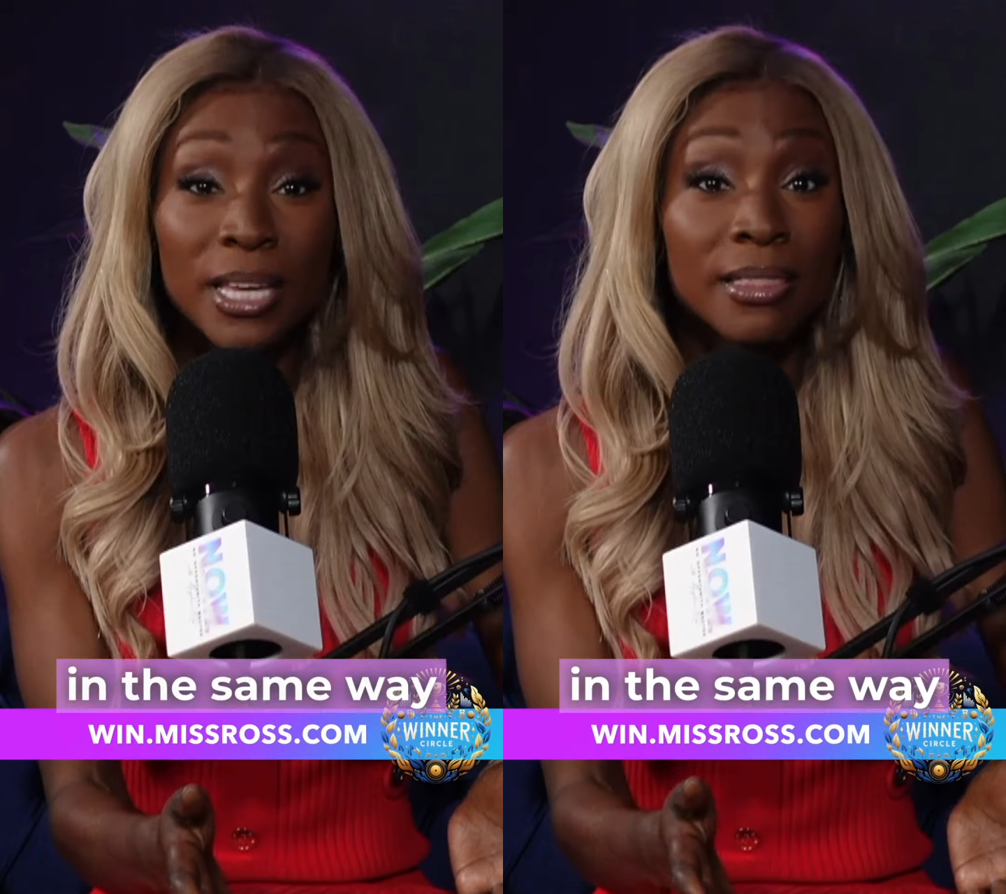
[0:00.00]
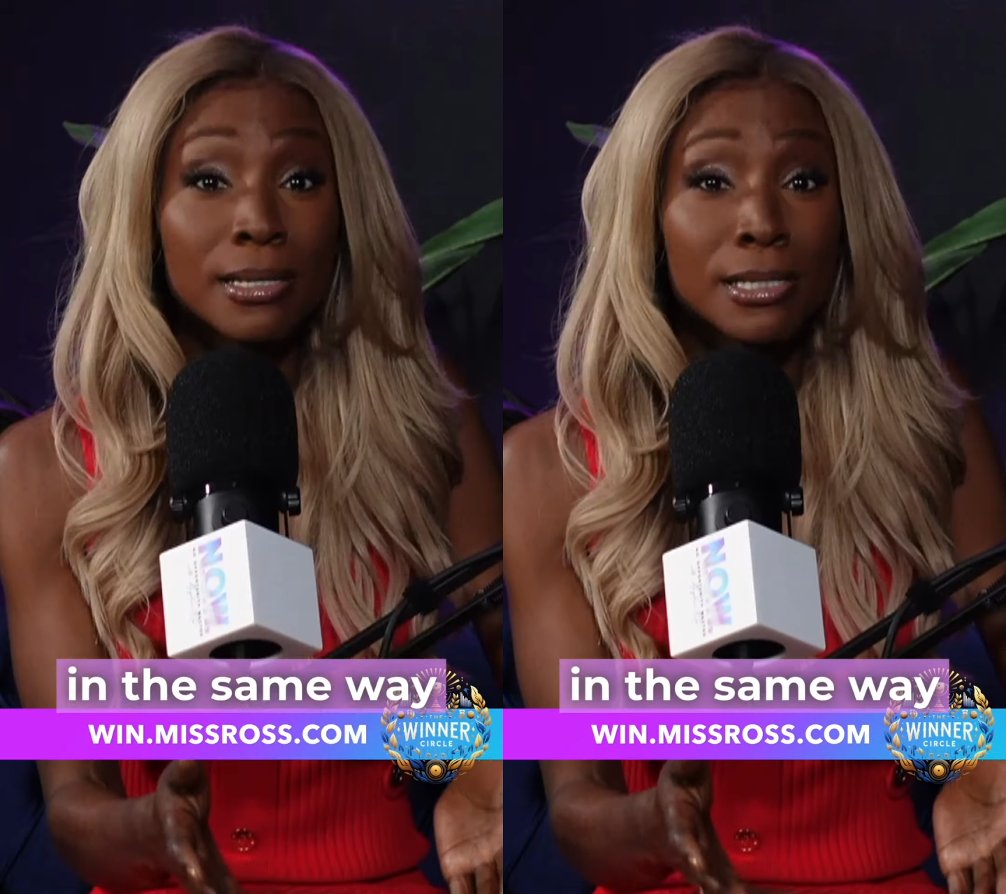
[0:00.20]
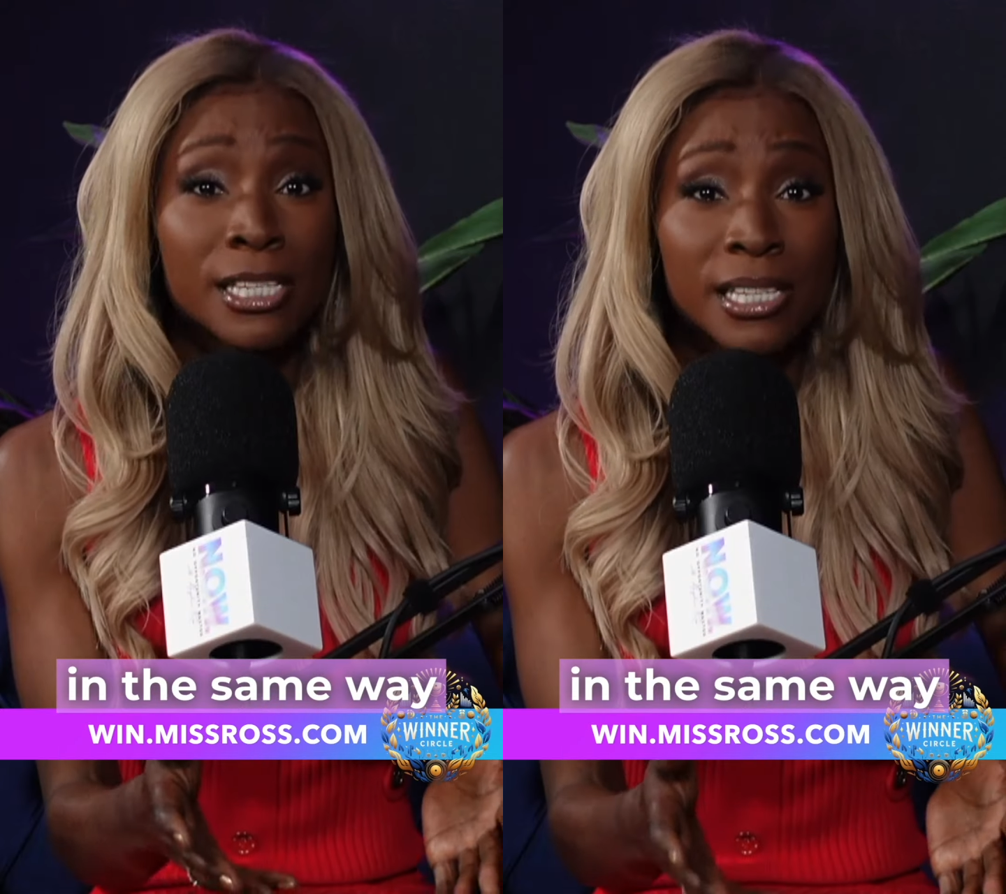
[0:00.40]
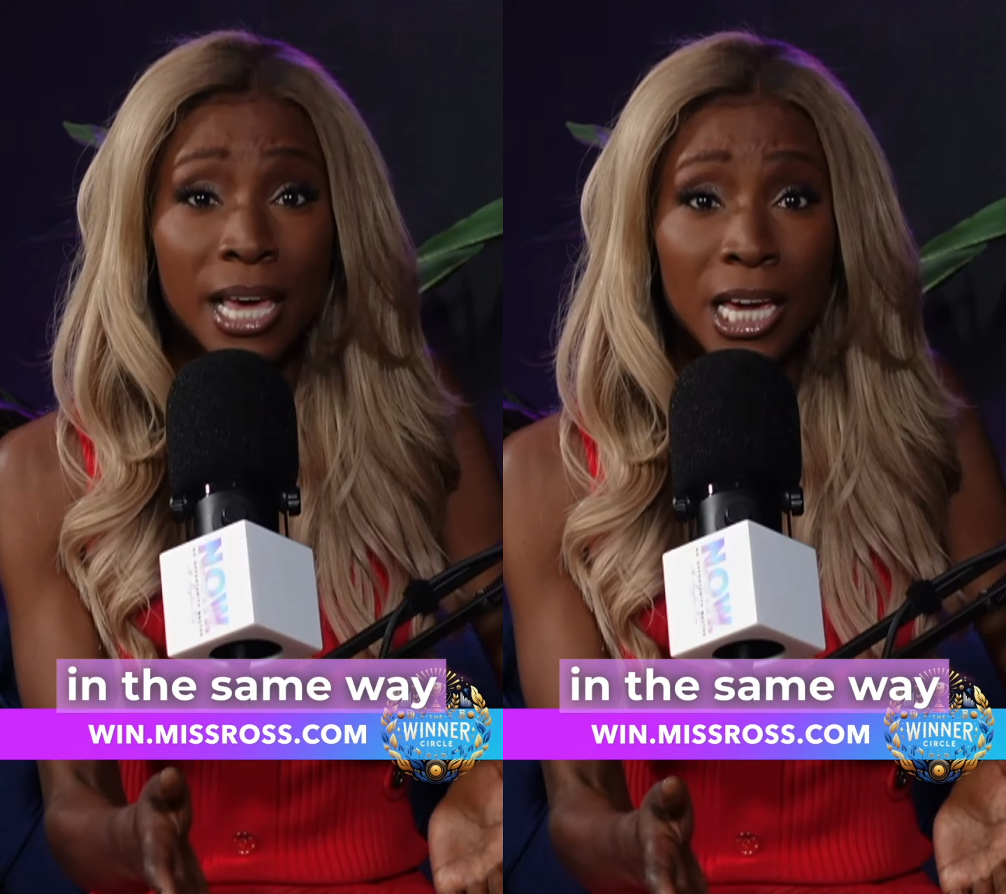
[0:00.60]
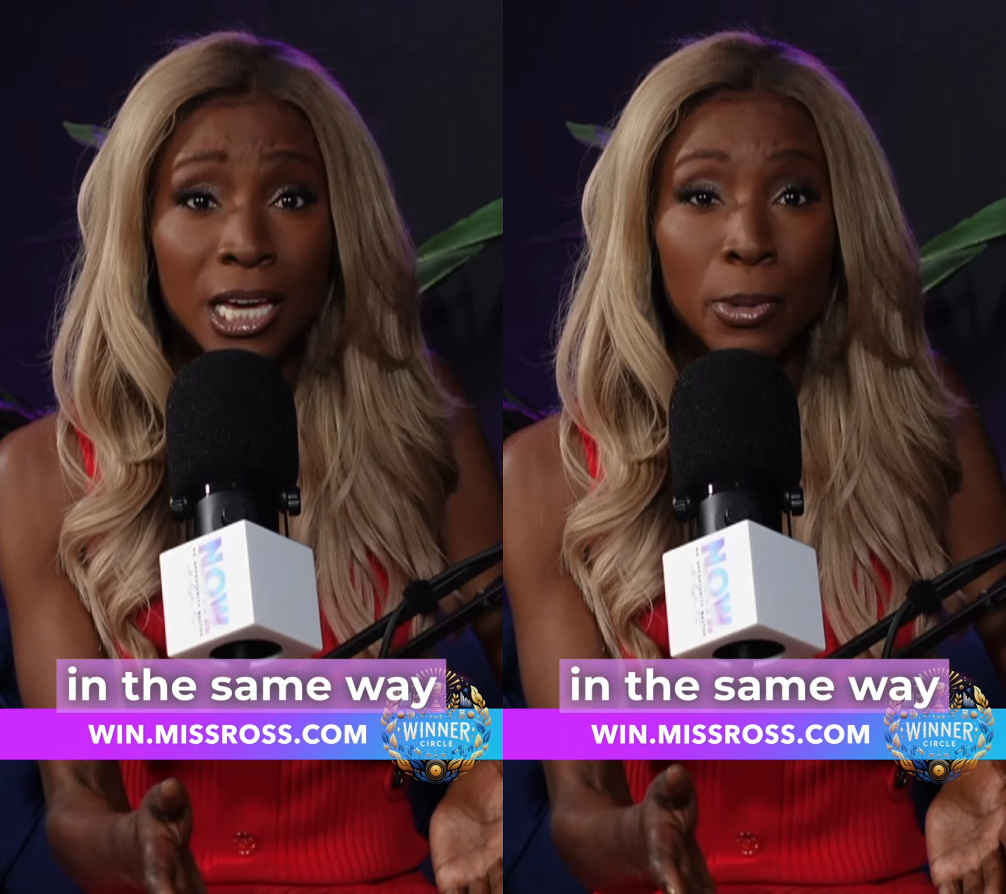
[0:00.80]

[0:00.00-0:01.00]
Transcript: in the same